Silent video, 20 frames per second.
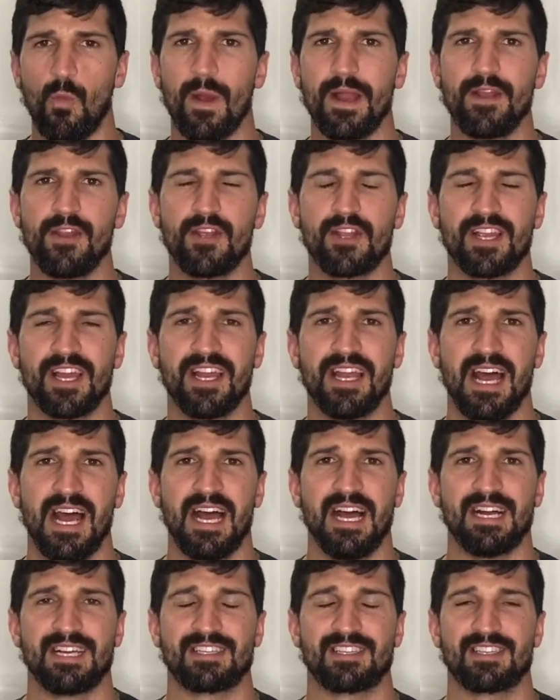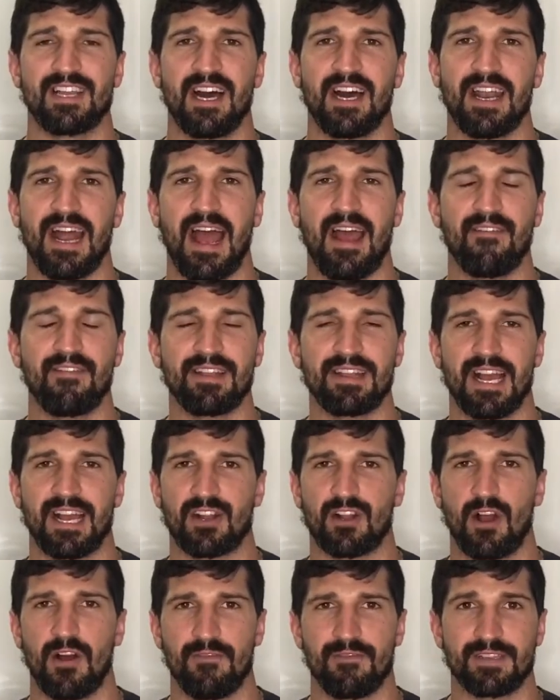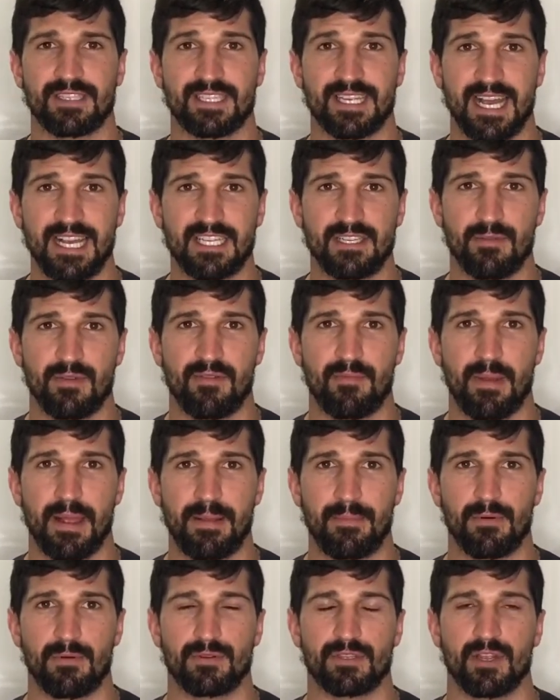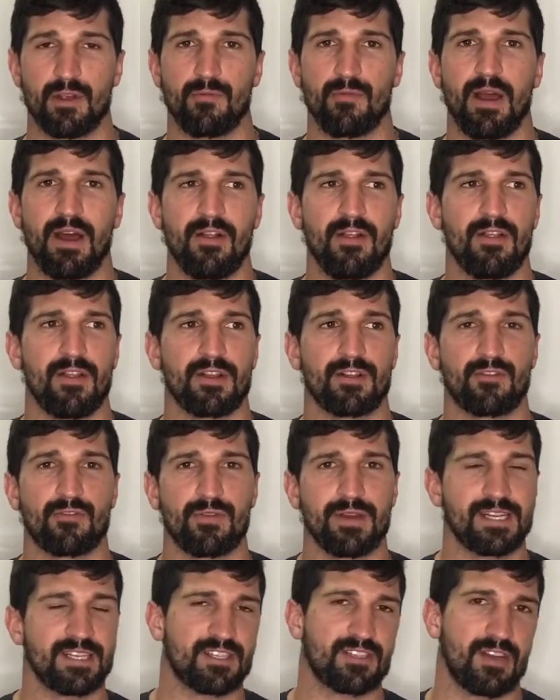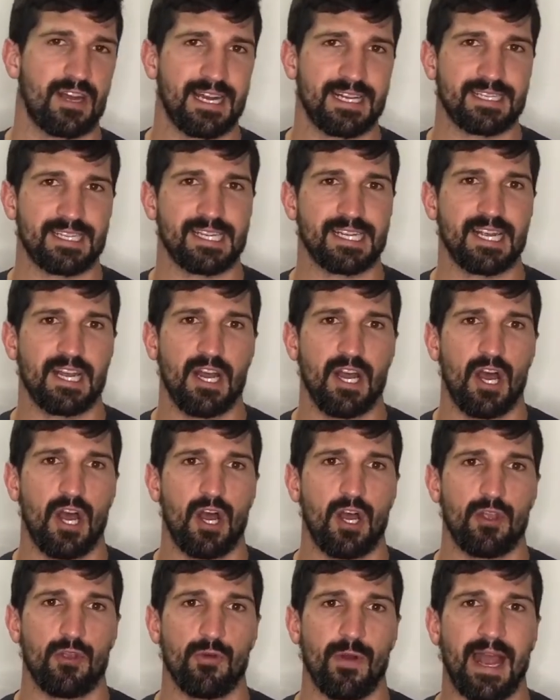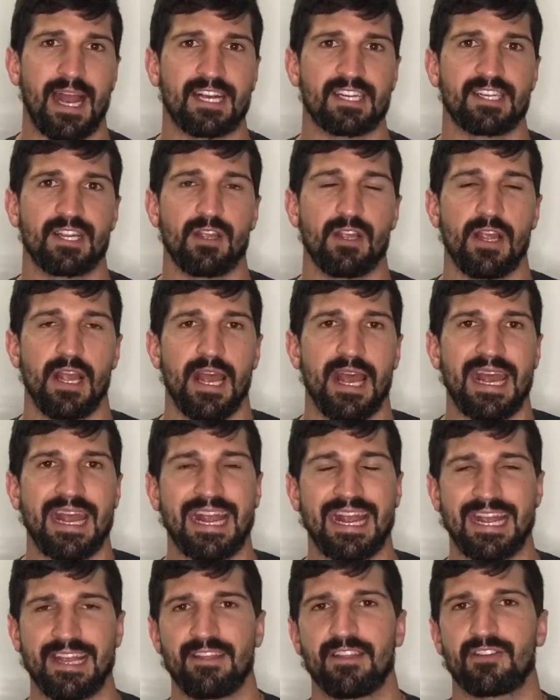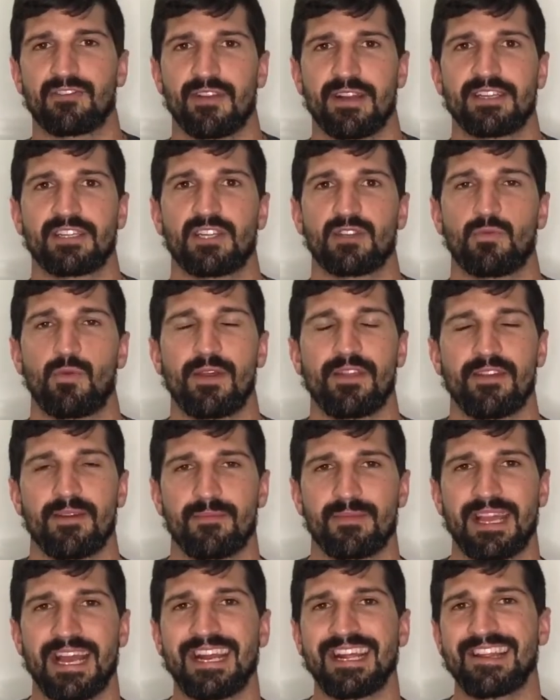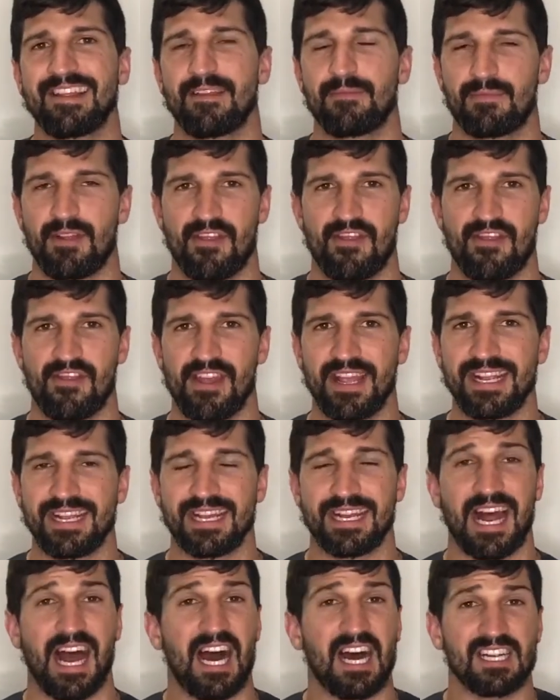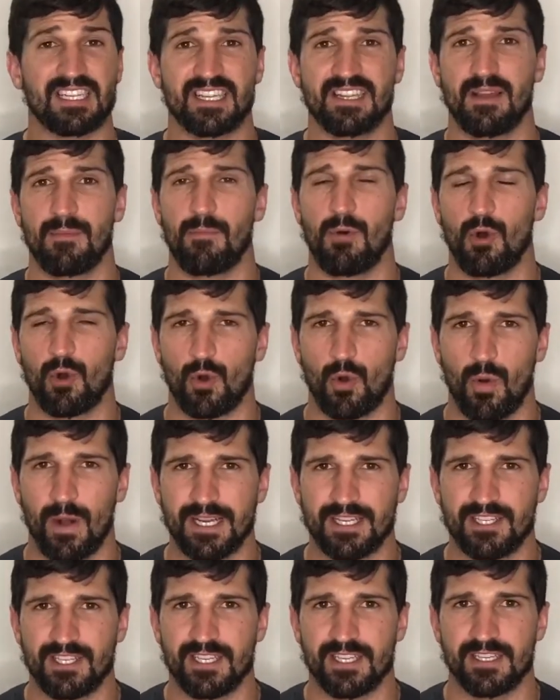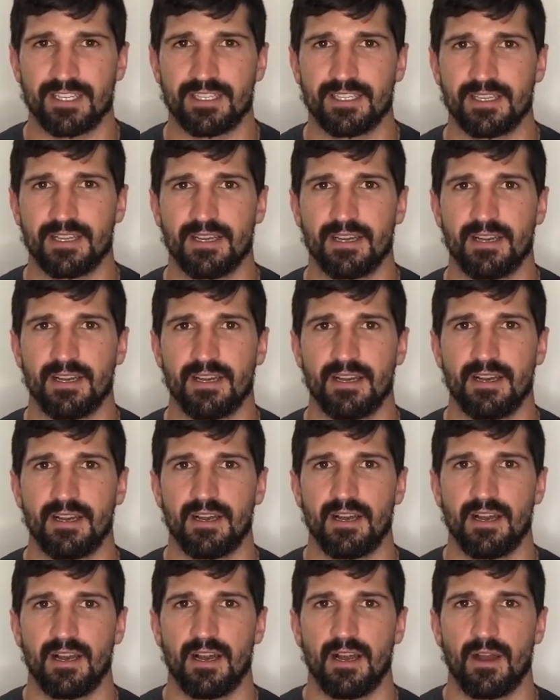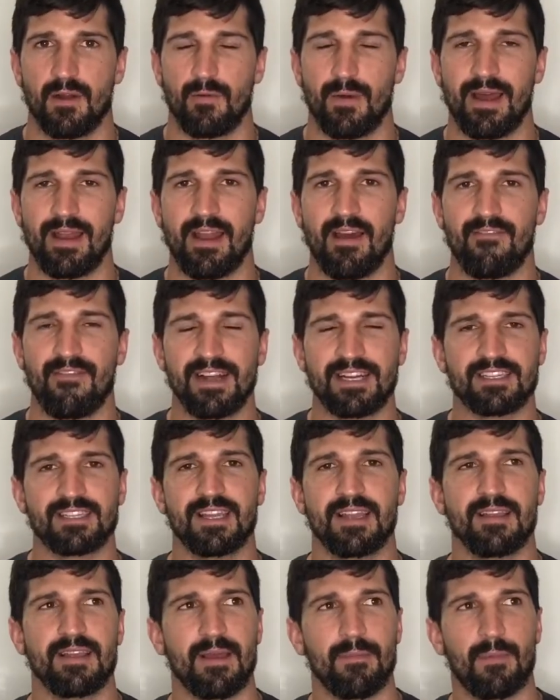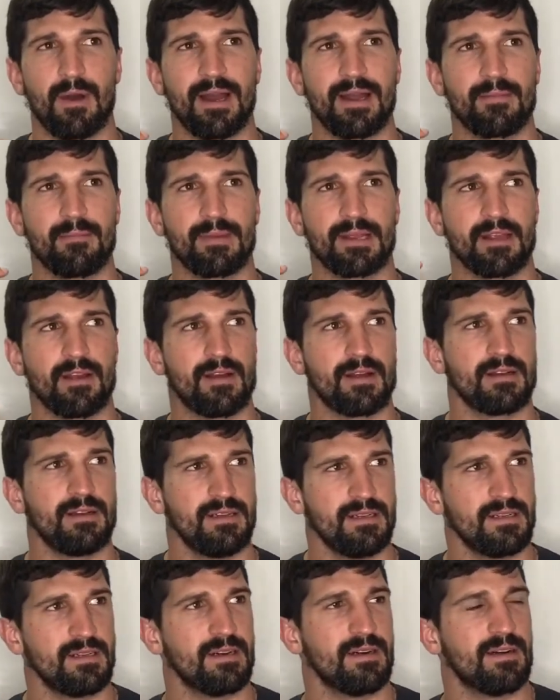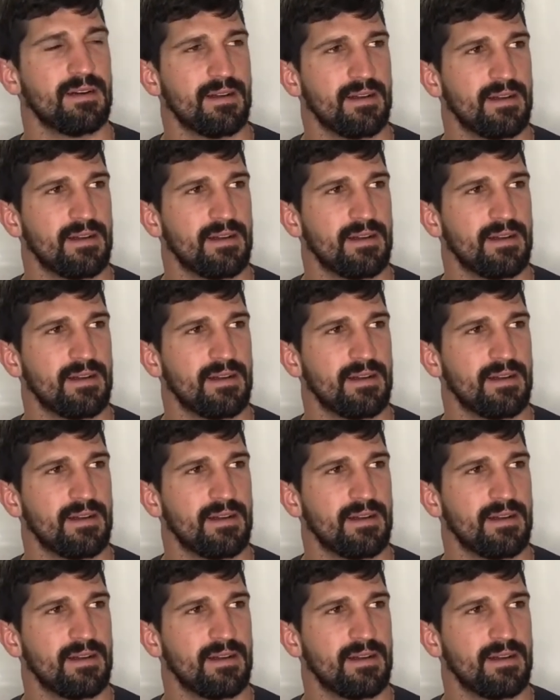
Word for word: when you can start having that conversation with people, so rather than criticizing, you're actually in the trenches with them, getting them to think and asking them more questions, right? Eventually they might be going, huh,